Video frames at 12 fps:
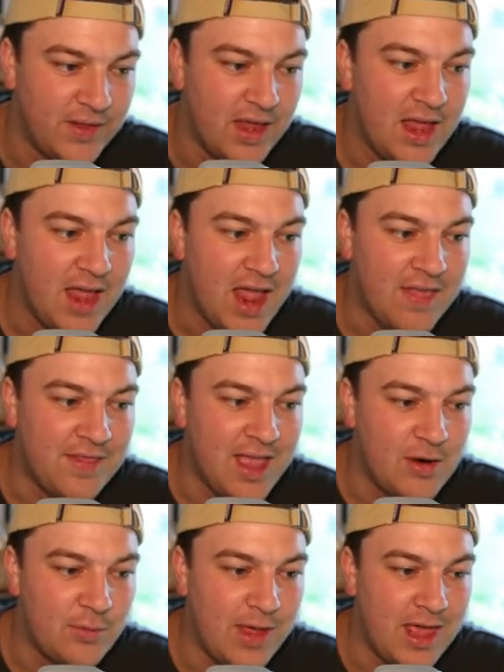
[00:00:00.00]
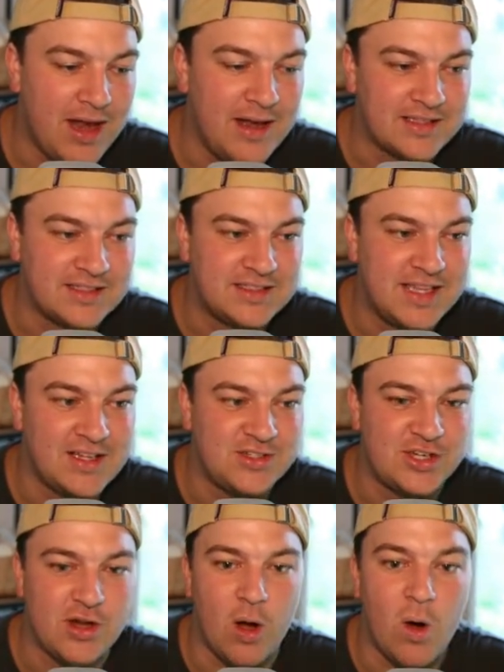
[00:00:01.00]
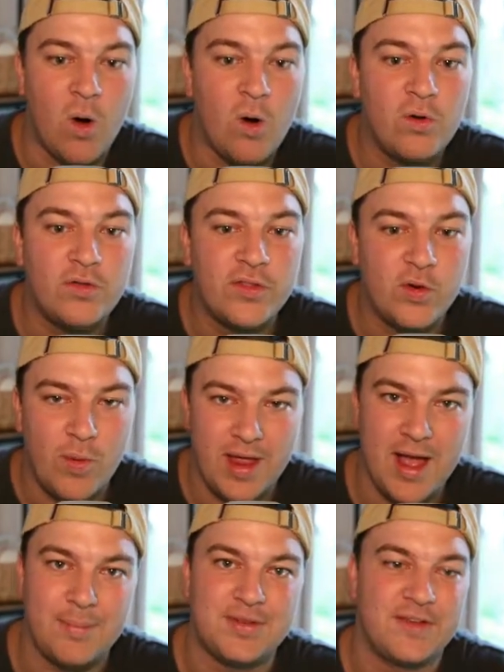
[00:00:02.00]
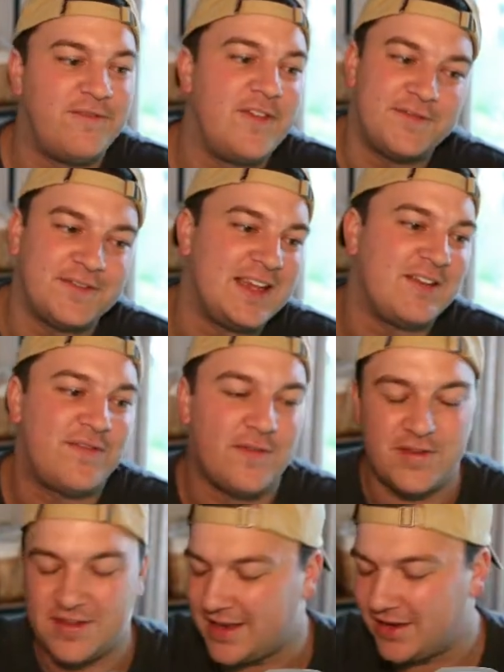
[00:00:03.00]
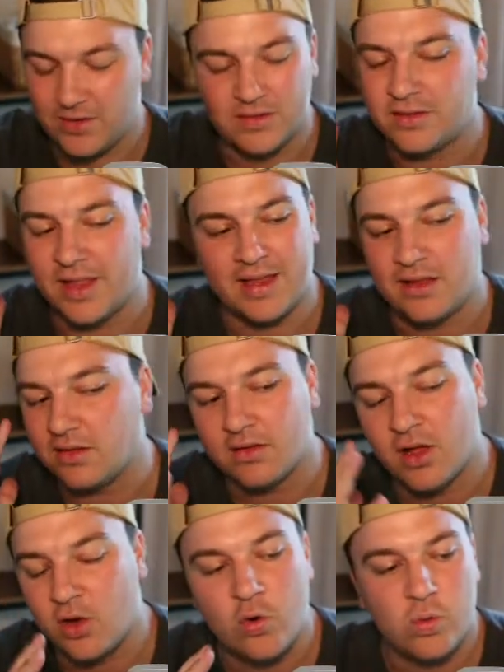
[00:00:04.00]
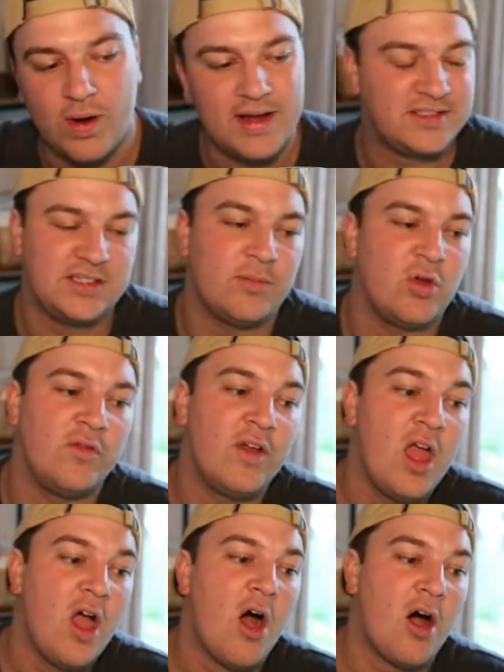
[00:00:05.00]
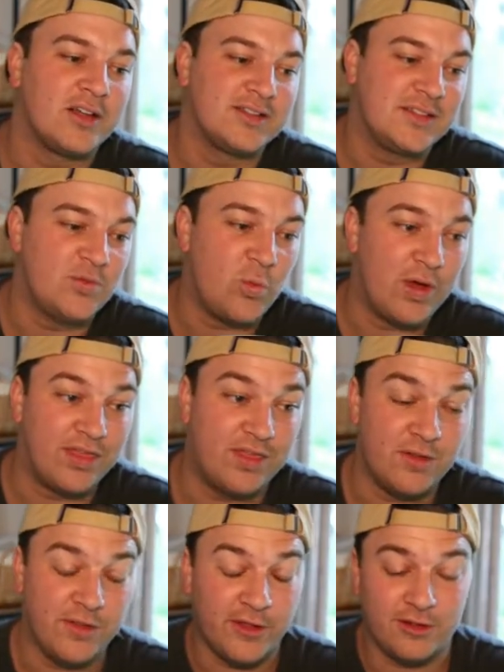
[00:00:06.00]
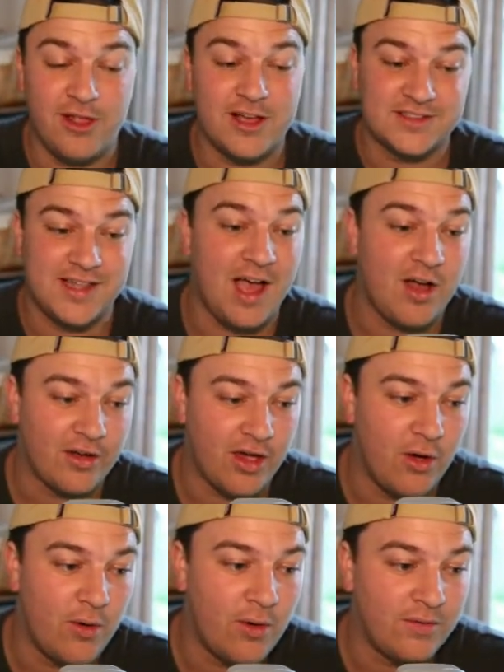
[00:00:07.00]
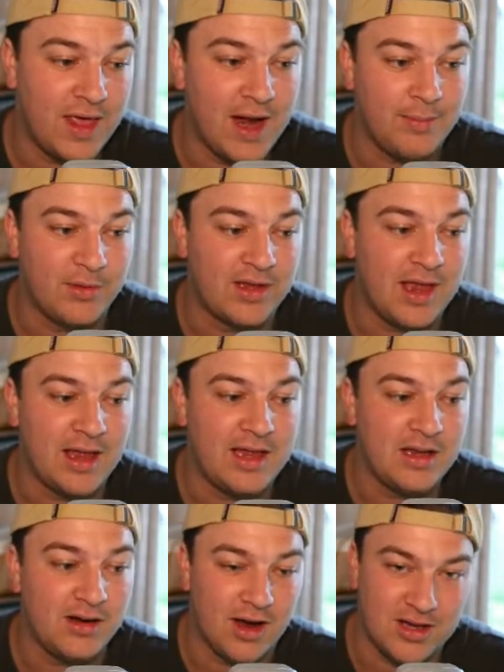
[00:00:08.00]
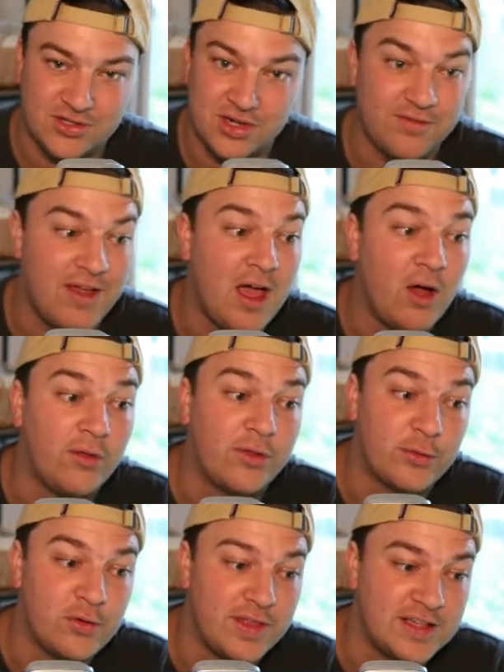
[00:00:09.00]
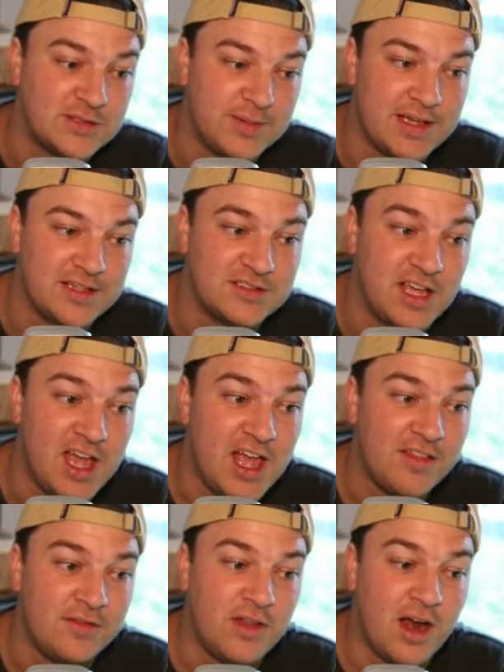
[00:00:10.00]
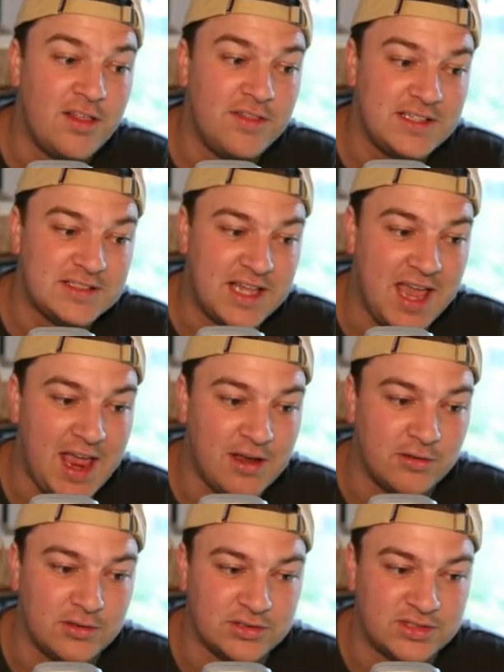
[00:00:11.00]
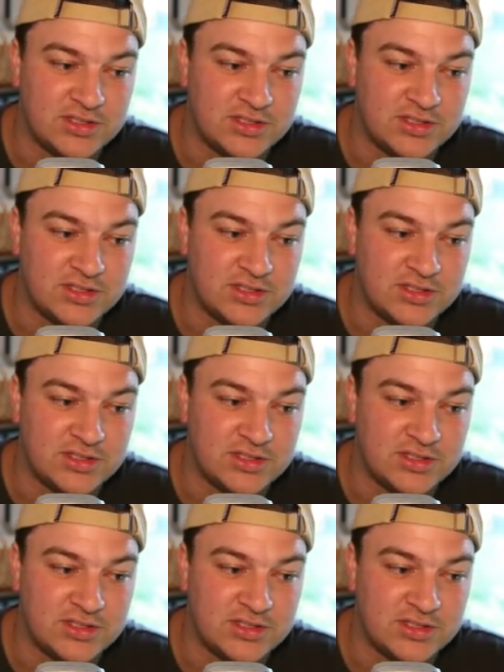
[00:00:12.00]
and then we had an extension all the way up to 1550, like a crazy move. Honestly, with the Lux Algo that I'm looking at here, I should have held through this, because none of these candles